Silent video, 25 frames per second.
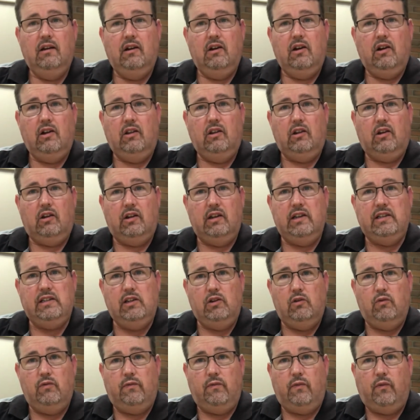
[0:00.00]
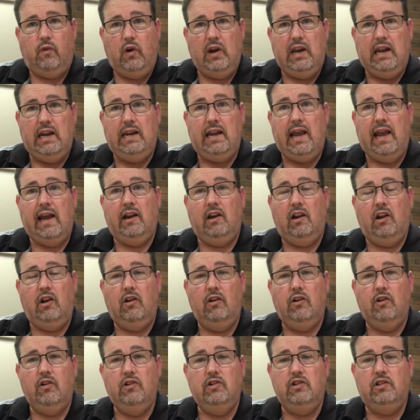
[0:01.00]
A lot of these little free
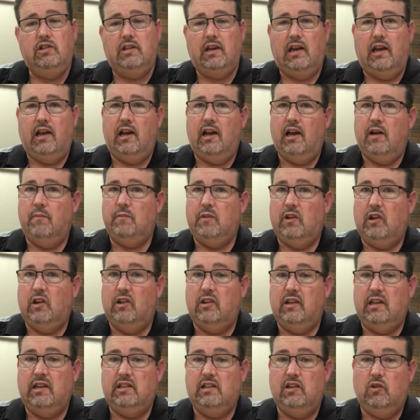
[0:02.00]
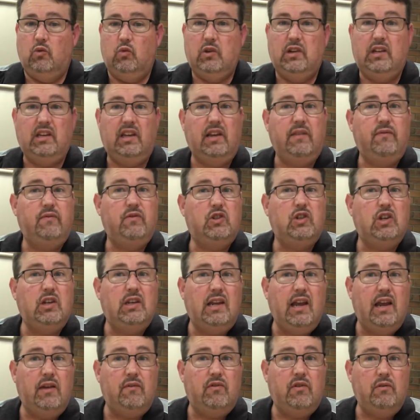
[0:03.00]
downloads, a lot of these little gifts you
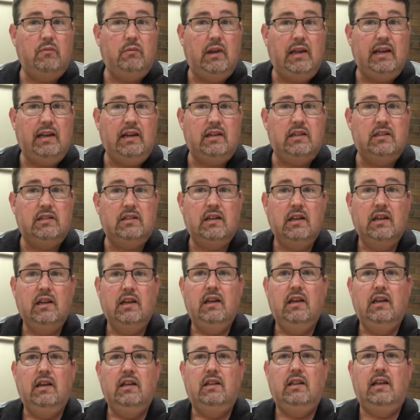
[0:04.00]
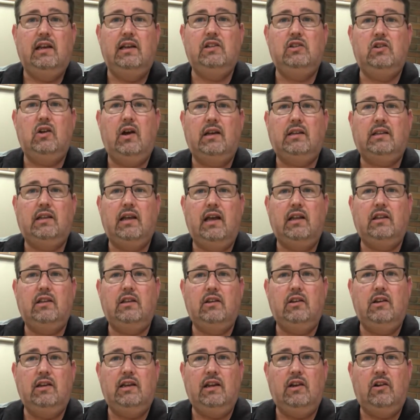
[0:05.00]
get from links, things like that
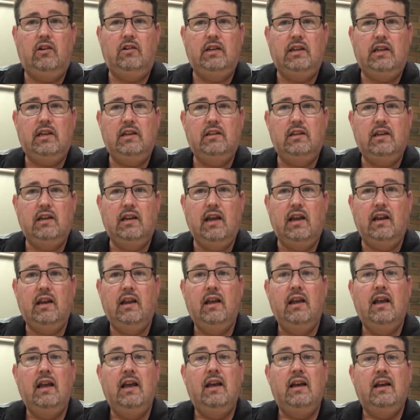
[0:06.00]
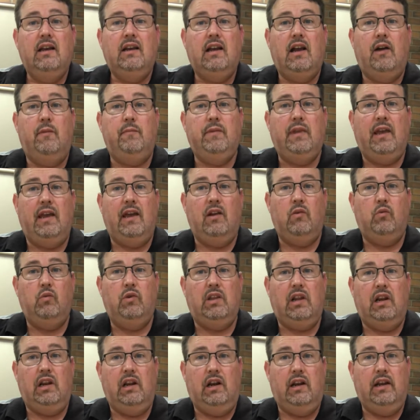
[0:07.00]
that you get on the internet, come down
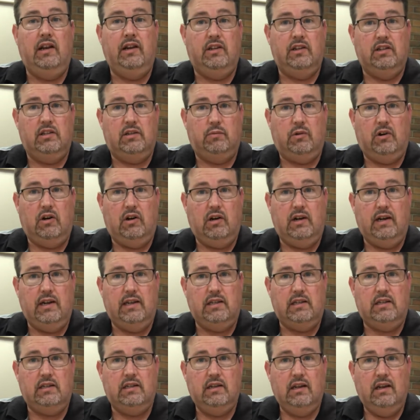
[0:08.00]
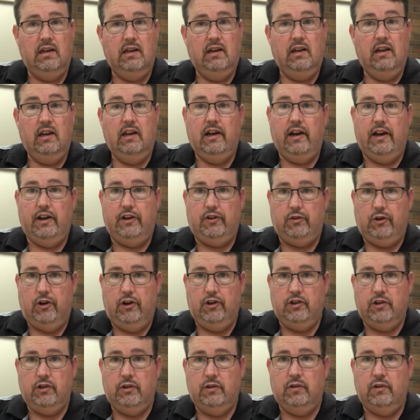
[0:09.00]
with a little hidden surprise, a
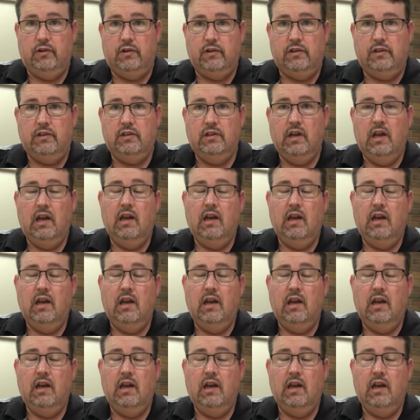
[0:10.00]
Trojan horse.